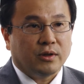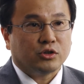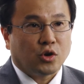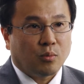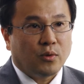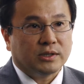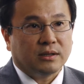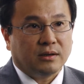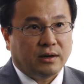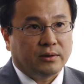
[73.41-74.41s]
choke points
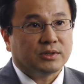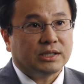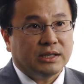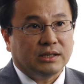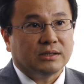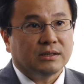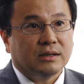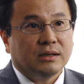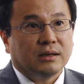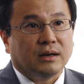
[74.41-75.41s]
in the narrow seas
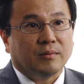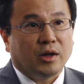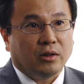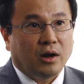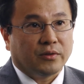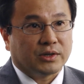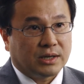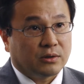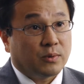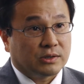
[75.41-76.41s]
along the
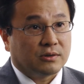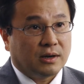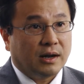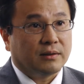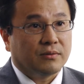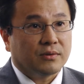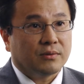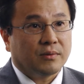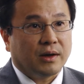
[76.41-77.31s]
southwestern islands.